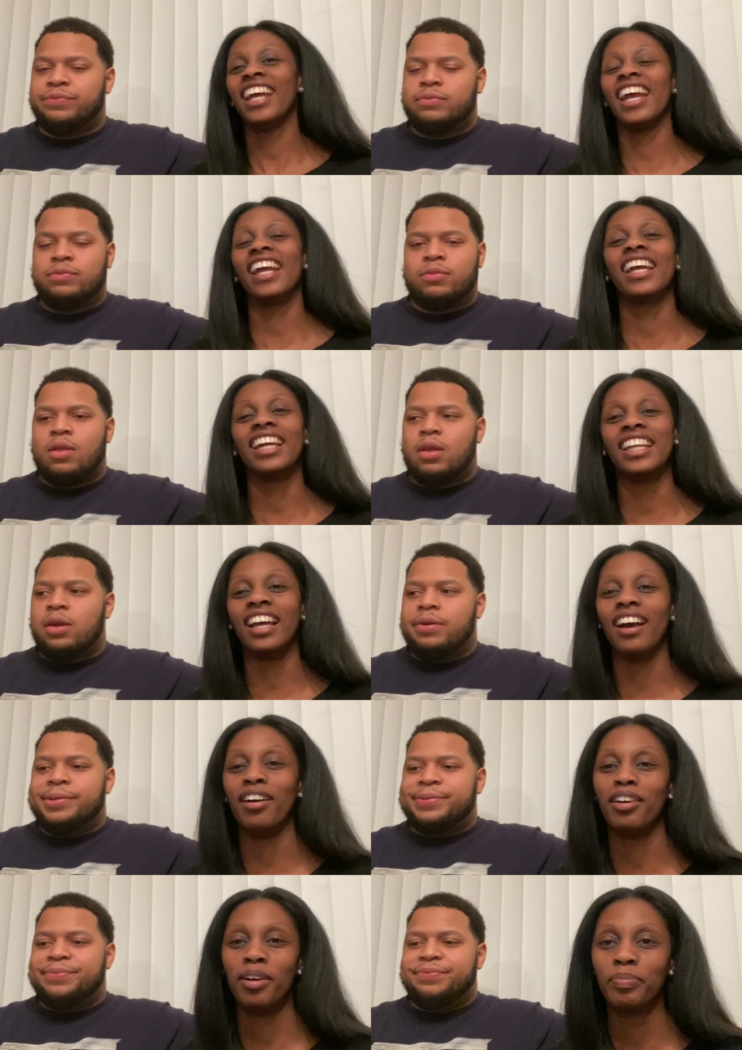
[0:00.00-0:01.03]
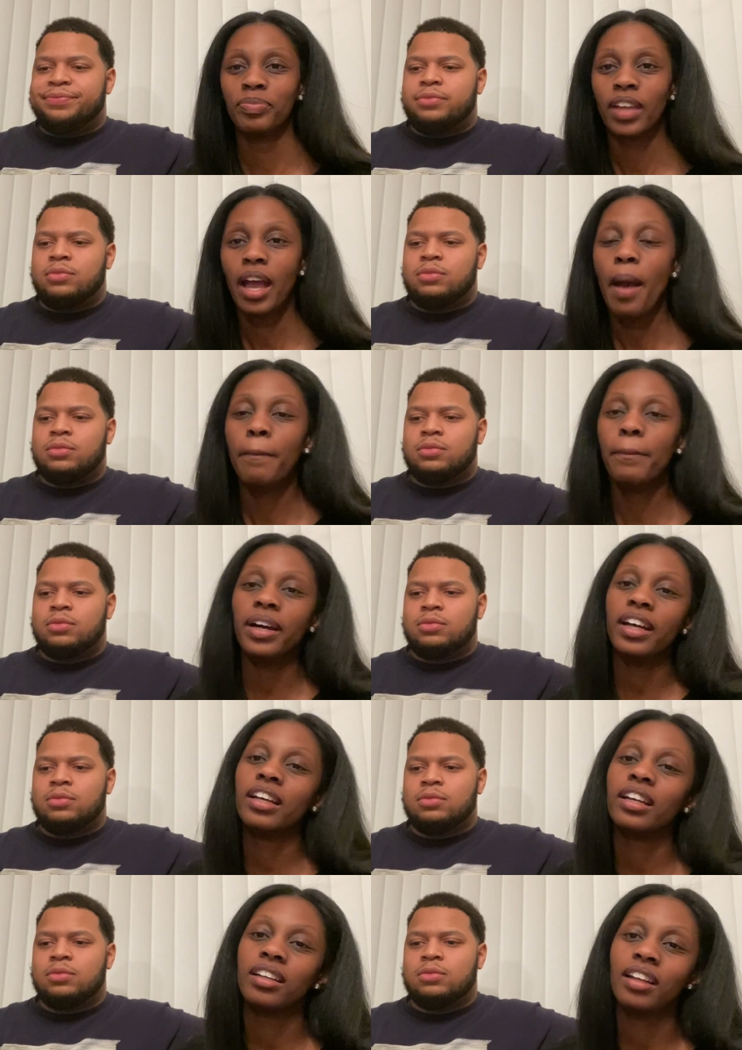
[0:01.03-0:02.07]
Speaker 1: and um,
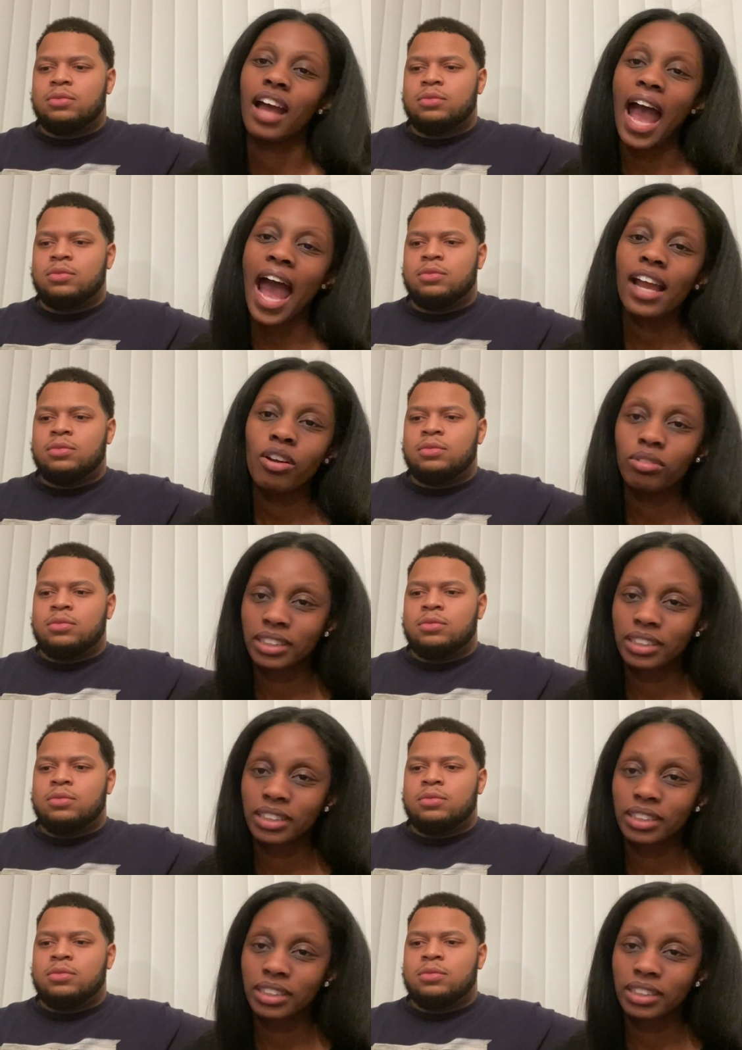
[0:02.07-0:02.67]
but I don't